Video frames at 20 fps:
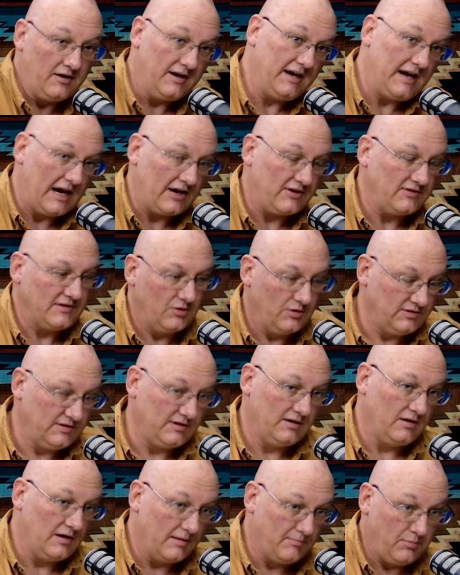He there was
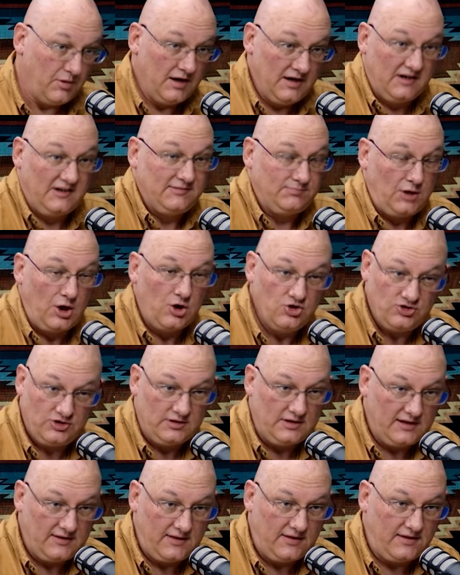a, a, an
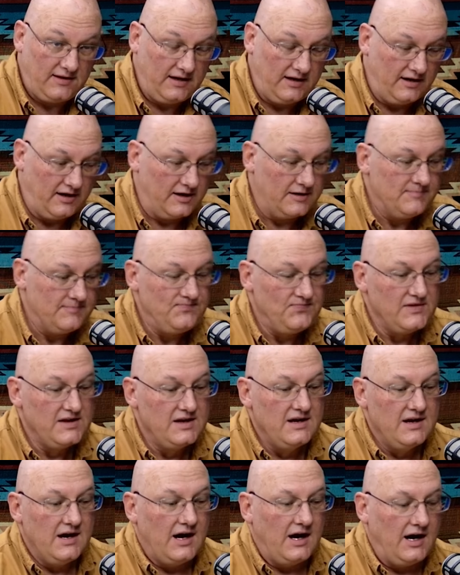explosion at the theater,
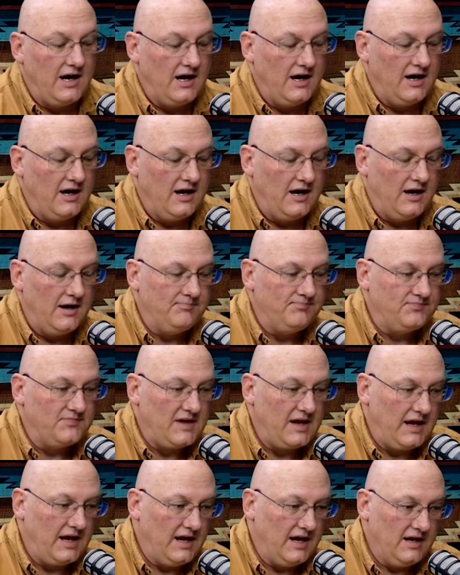um,
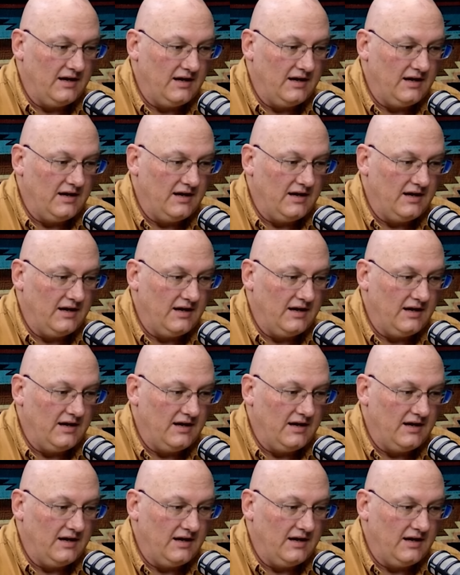and